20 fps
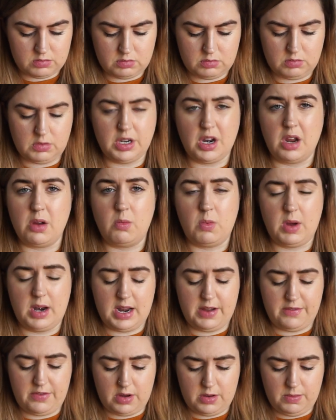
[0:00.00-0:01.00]
you know,
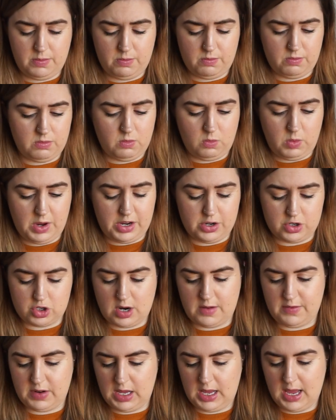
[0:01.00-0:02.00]
whenever we can
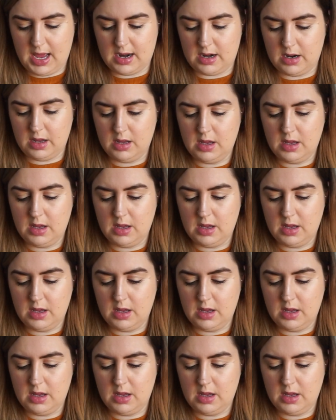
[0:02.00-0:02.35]
travel again,